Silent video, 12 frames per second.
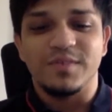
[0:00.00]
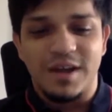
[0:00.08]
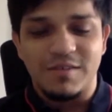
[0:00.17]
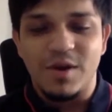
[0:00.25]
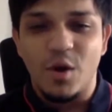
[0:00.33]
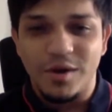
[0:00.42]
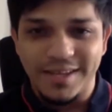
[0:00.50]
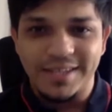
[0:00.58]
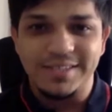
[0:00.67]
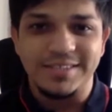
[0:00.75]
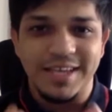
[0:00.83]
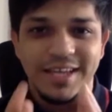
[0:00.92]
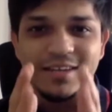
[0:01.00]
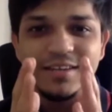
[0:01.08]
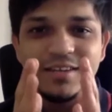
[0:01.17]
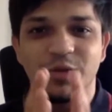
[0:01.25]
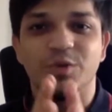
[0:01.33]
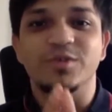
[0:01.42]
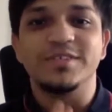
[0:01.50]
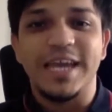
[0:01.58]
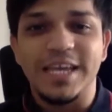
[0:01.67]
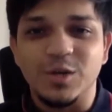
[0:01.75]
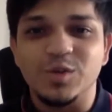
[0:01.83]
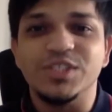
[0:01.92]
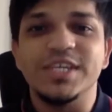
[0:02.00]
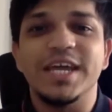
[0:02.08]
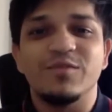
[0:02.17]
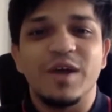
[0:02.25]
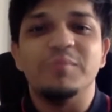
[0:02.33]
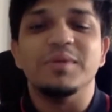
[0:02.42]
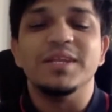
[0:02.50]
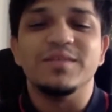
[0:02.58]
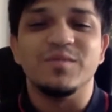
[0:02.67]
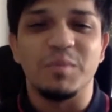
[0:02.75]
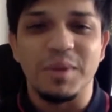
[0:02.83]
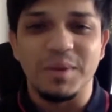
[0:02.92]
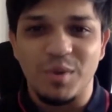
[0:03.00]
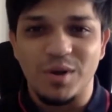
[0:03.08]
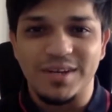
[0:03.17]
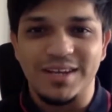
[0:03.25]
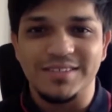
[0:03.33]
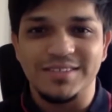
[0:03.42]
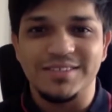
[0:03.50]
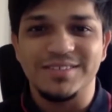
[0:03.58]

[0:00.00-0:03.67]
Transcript: our audience and Psychogyi and 1 Million Women podcast.